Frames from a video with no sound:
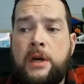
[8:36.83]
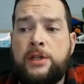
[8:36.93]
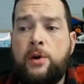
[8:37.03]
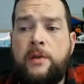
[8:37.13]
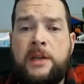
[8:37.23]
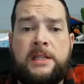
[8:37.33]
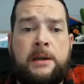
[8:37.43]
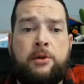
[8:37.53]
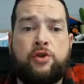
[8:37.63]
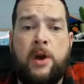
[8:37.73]
So in this
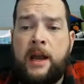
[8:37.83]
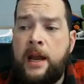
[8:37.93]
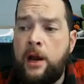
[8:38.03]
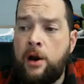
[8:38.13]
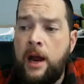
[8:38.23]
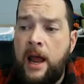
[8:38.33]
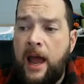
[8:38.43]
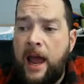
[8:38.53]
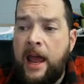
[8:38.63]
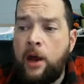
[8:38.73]
image right here,
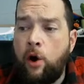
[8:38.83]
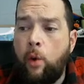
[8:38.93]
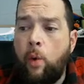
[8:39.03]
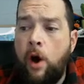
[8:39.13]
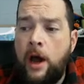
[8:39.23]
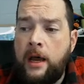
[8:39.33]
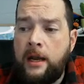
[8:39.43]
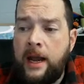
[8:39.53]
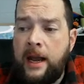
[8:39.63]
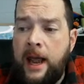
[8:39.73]
angle 1
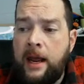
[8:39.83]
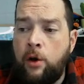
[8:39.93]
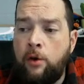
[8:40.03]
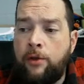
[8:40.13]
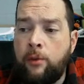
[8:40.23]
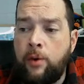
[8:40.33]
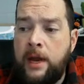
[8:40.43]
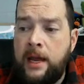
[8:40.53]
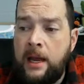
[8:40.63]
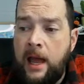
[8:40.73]
and angle
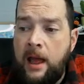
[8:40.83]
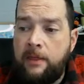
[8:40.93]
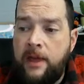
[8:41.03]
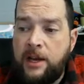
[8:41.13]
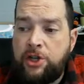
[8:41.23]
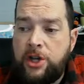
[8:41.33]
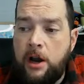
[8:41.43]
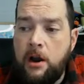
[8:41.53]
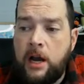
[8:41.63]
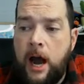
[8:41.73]
3, they
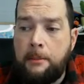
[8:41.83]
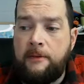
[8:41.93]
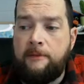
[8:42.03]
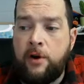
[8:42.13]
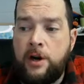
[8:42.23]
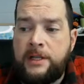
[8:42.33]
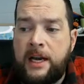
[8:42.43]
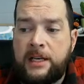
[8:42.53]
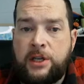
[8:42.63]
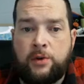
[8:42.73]
share a common vertex.